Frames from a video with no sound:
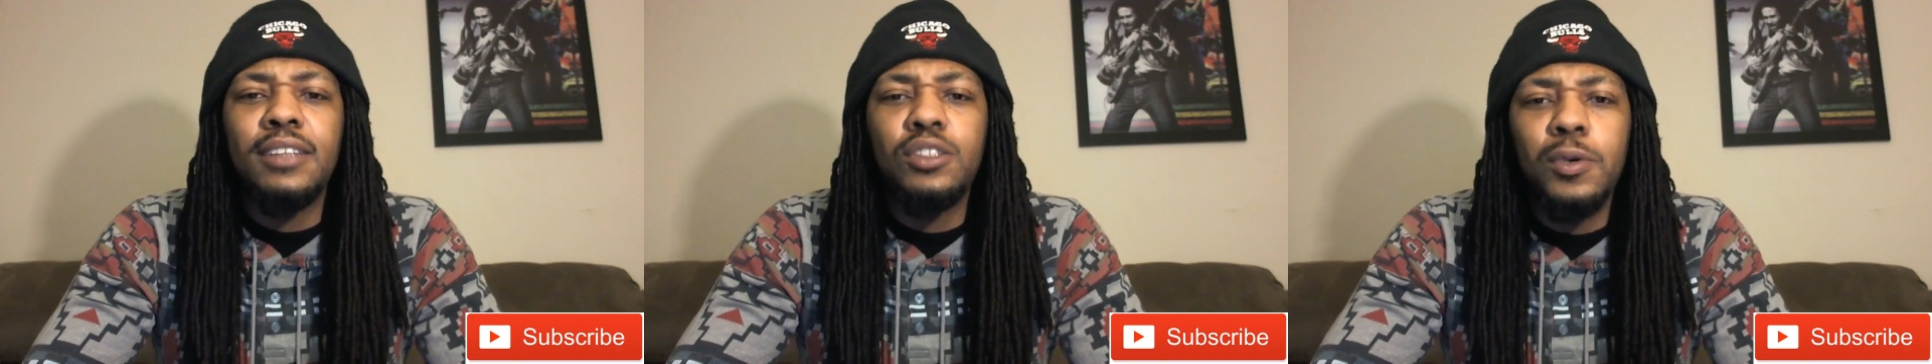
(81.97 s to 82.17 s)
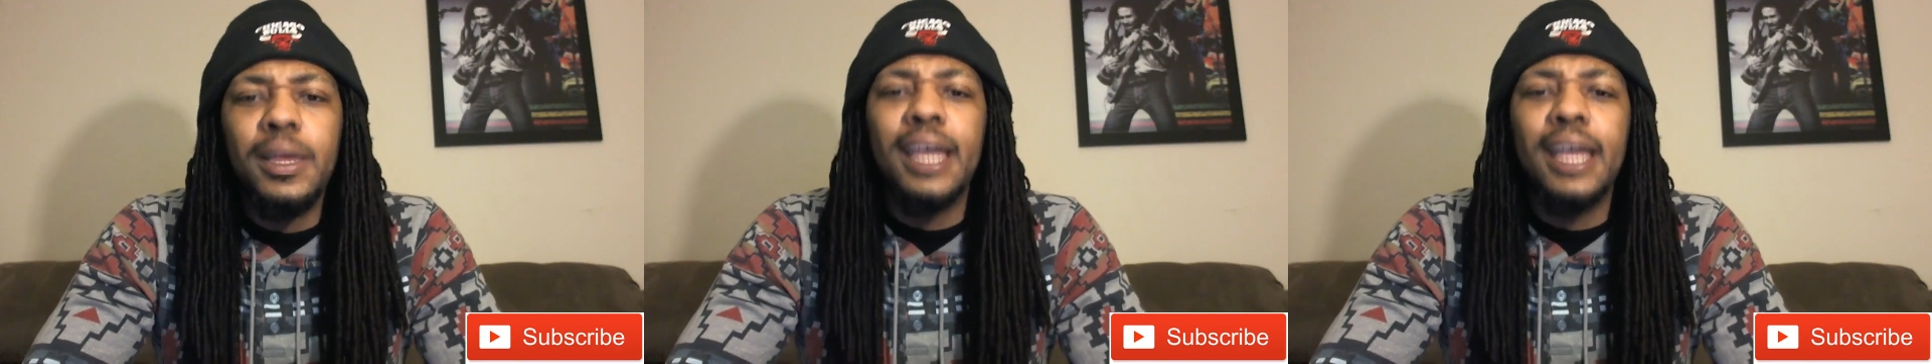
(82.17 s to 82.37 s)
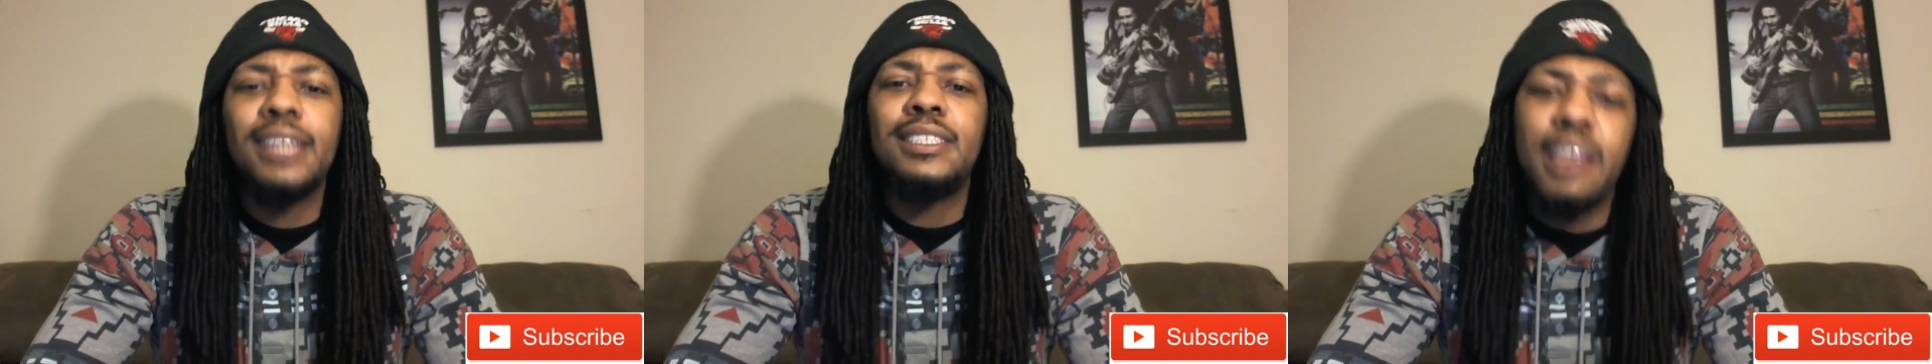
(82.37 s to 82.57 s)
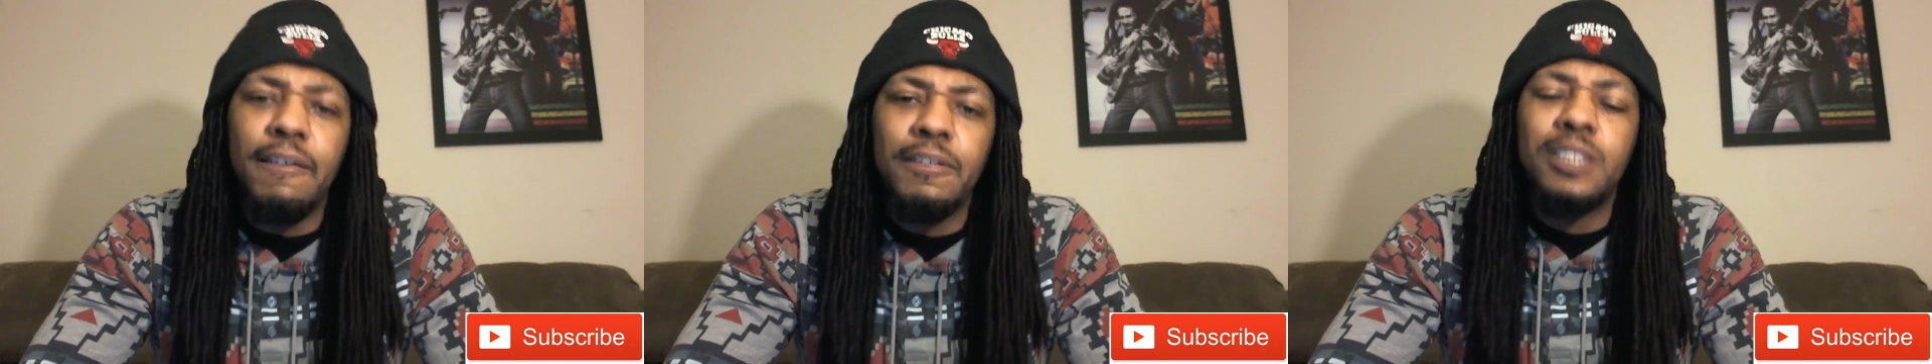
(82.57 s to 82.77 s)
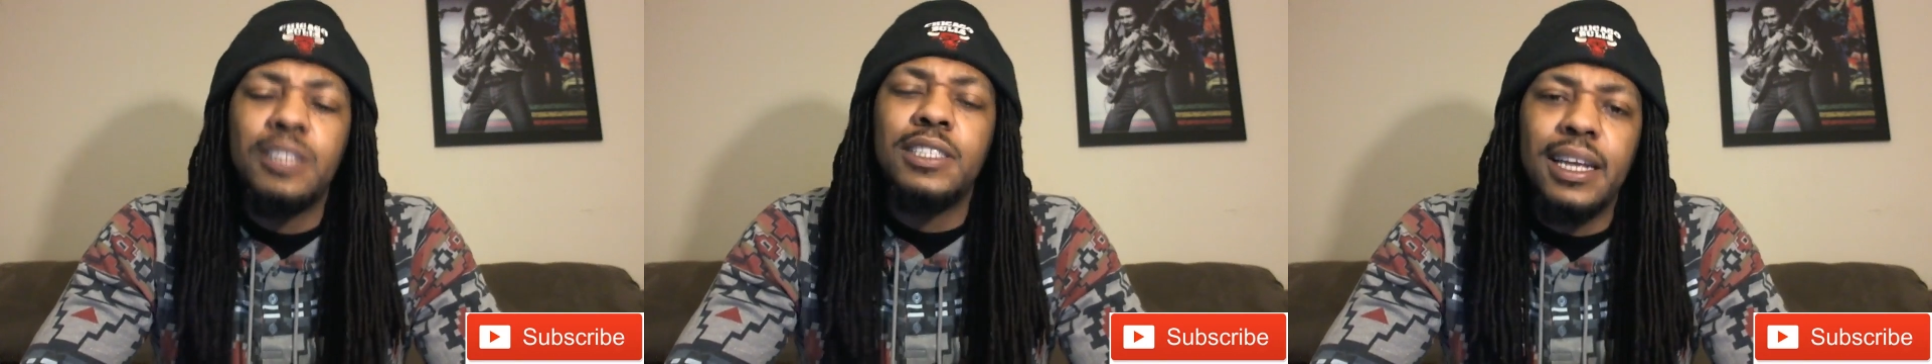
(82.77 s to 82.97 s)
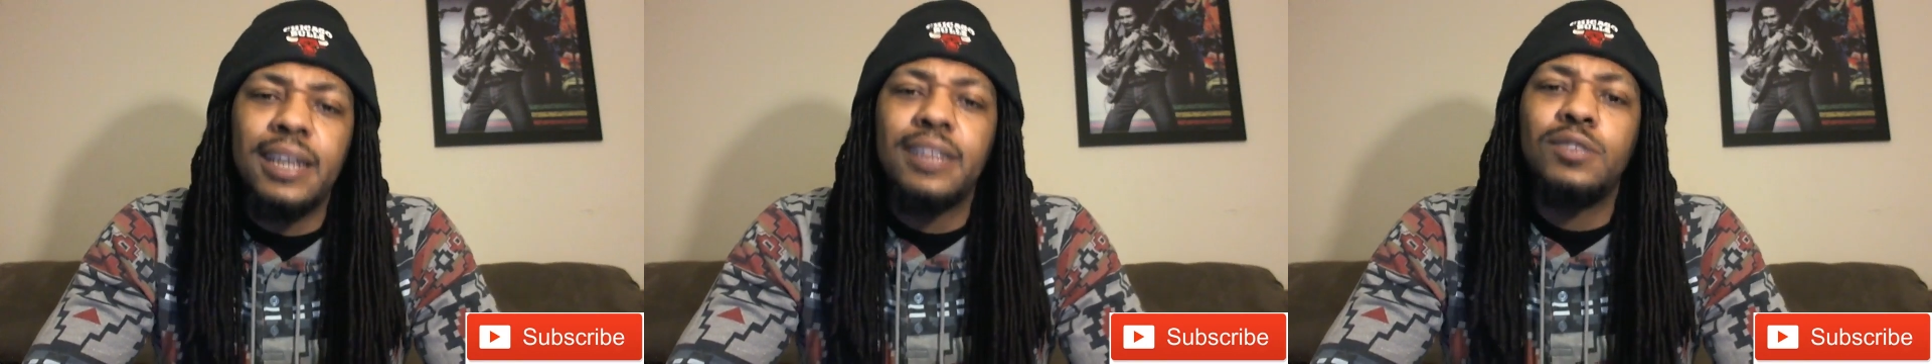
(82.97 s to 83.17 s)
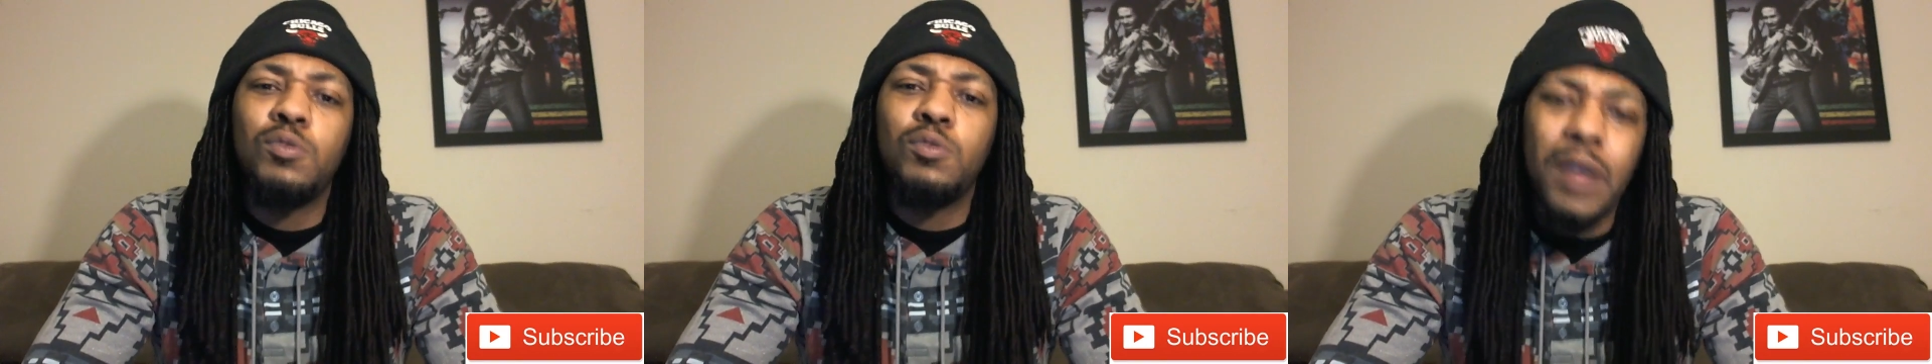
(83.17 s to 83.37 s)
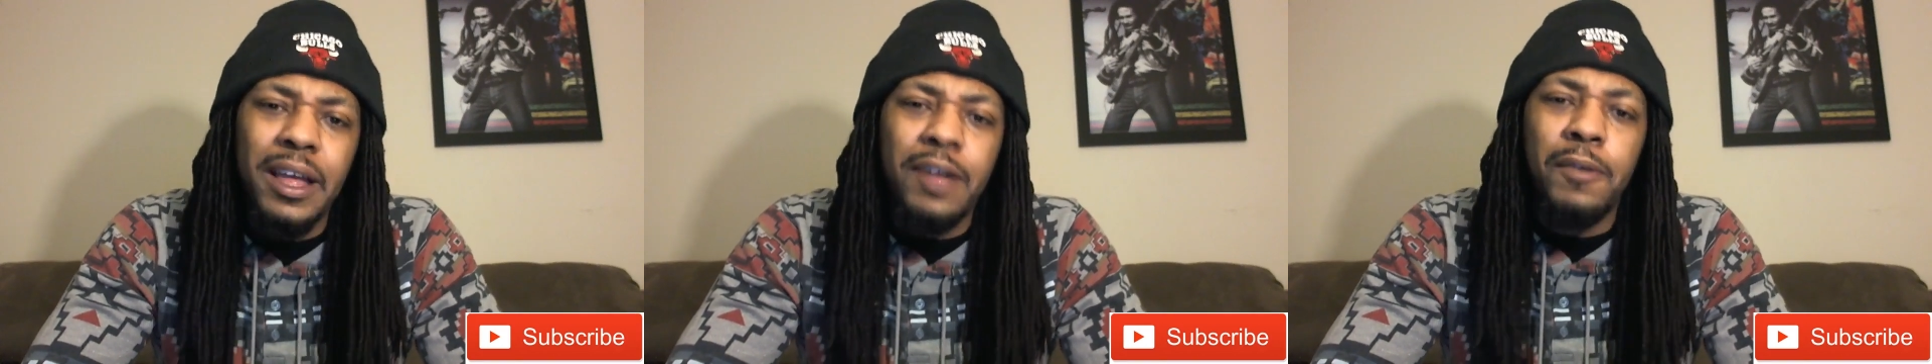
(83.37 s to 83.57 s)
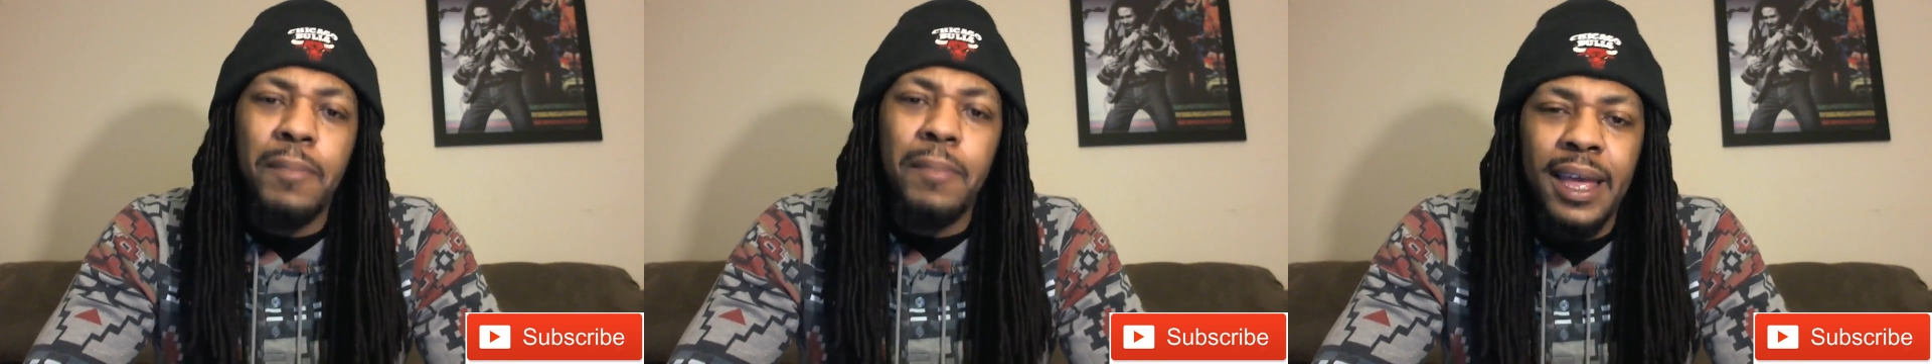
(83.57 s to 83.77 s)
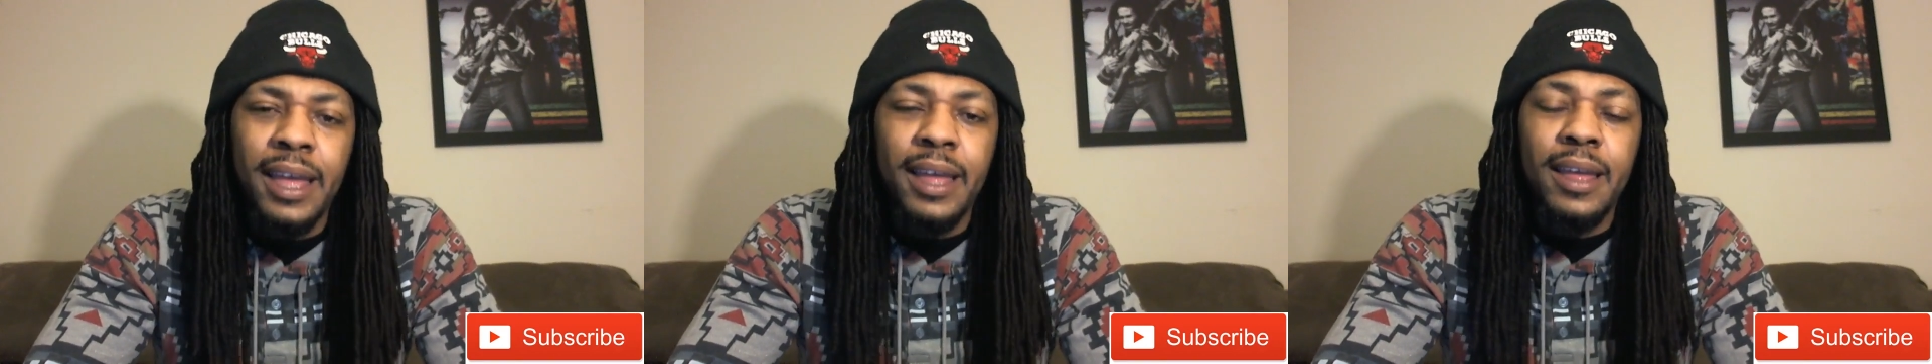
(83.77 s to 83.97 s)
2K17 as well,
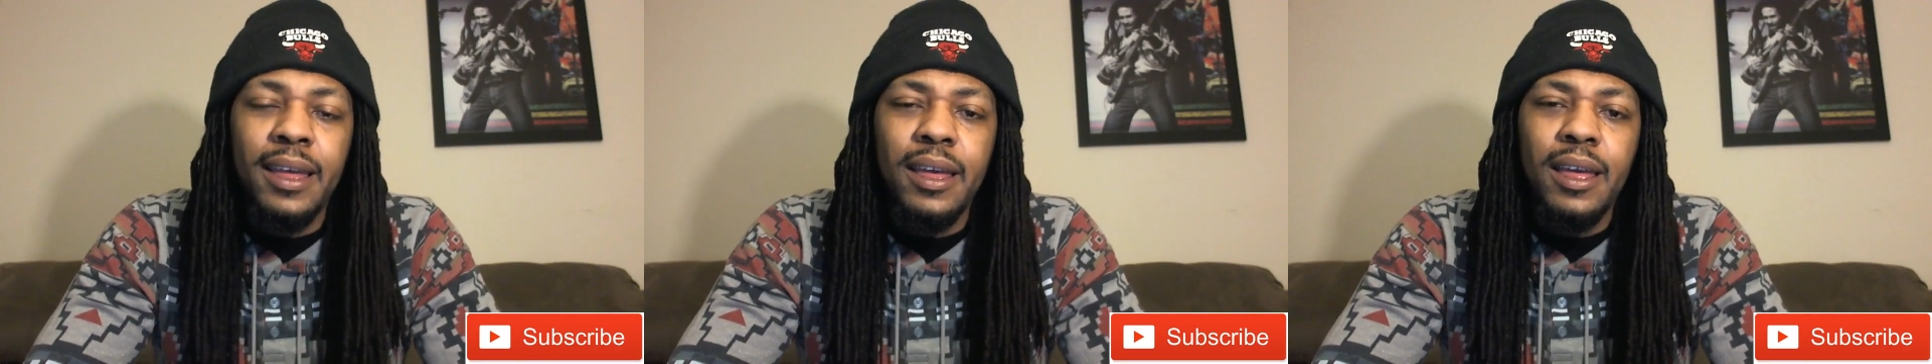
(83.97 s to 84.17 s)
man.